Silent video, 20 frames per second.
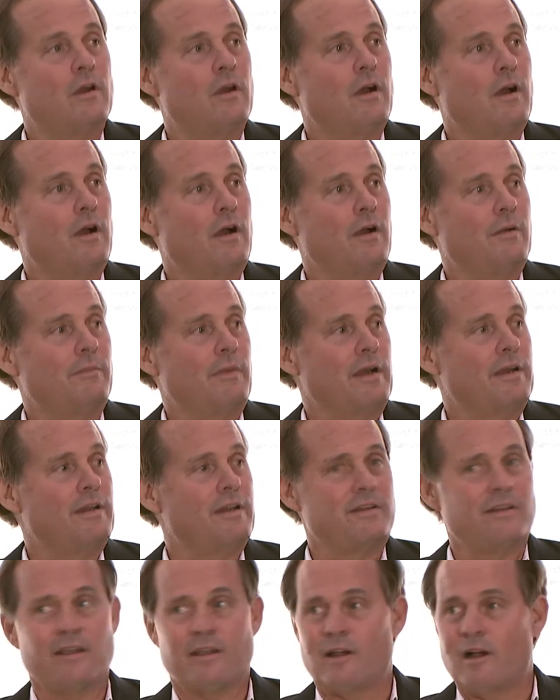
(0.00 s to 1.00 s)
I
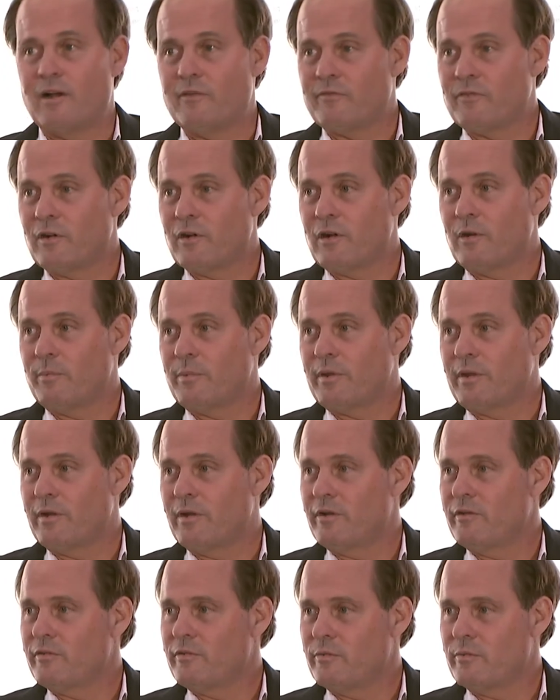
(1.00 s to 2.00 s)
did take off for a couple
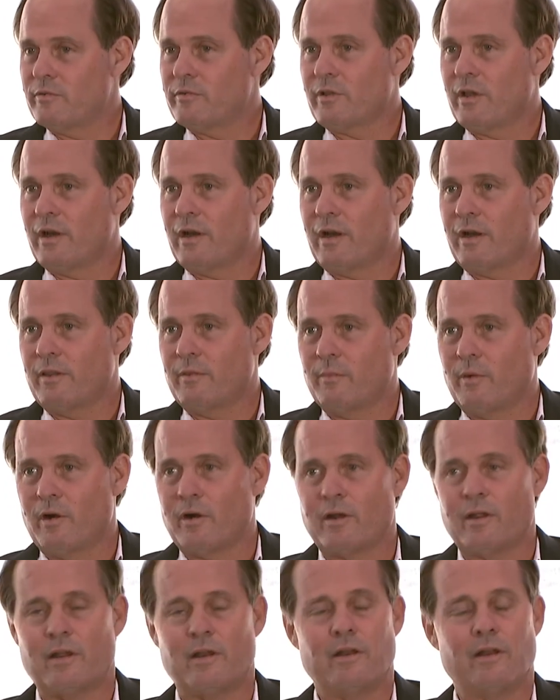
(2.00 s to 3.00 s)
years and was kind of out of the
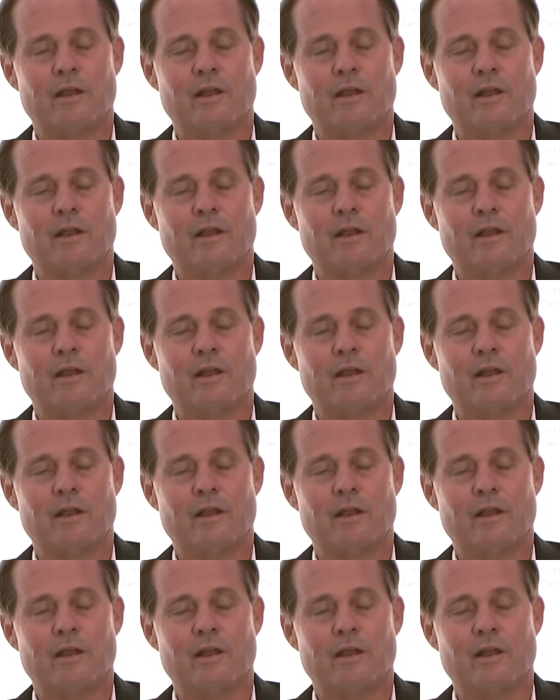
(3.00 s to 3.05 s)
market.